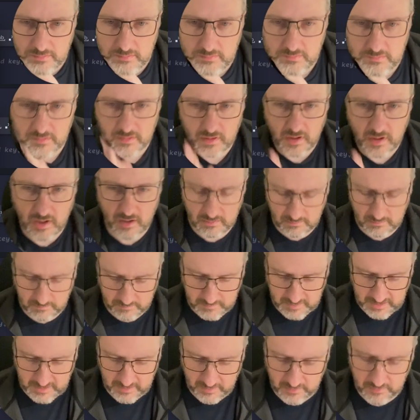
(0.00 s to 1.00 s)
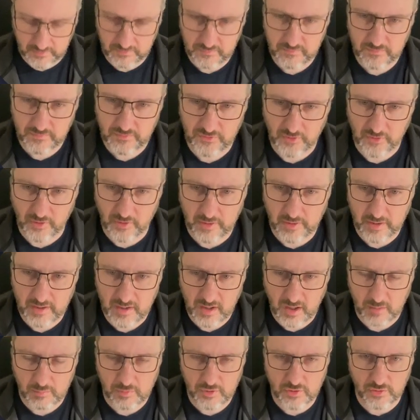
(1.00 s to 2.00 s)
Oh, hang on, sorry, I'm
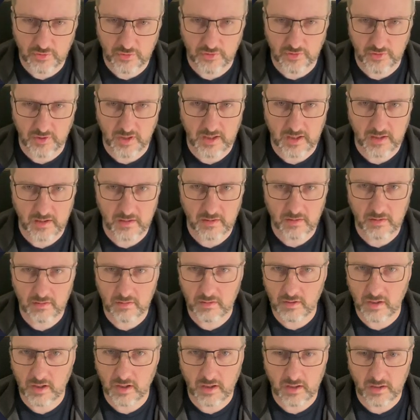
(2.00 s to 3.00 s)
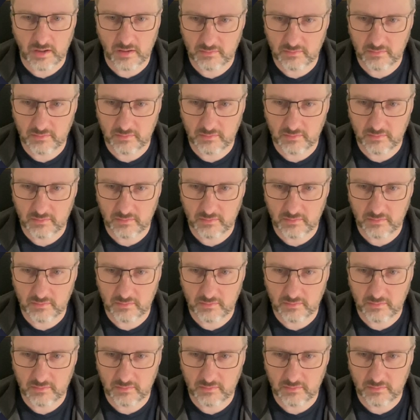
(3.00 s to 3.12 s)
calling the